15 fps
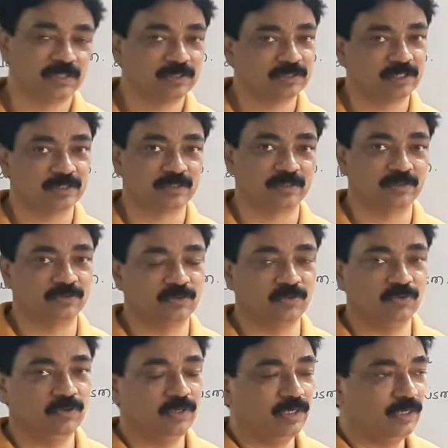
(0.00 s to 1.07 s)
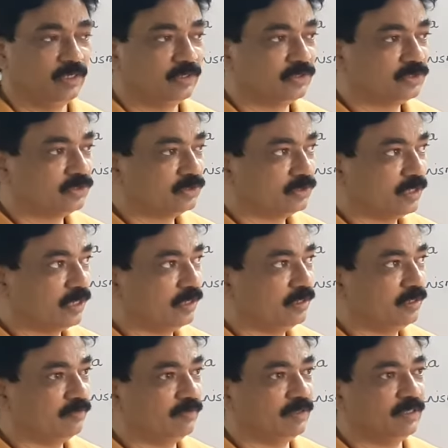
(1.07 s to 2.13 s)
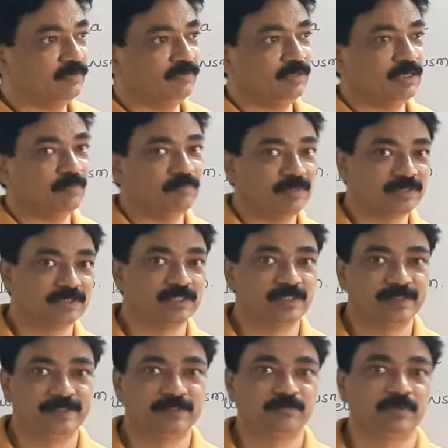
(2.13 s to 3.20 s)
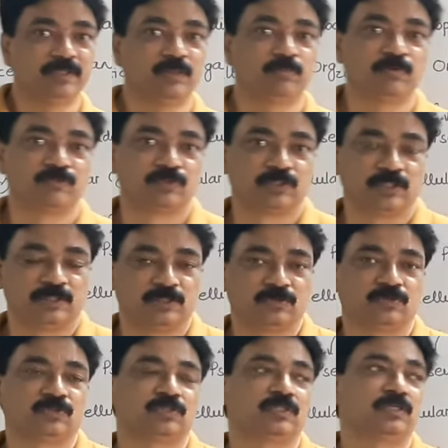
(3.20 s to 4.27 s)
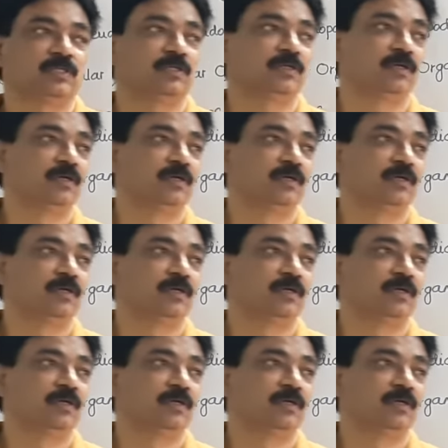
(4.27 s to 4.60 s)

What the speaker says: It's like so, and even the muscle is made up of cells. So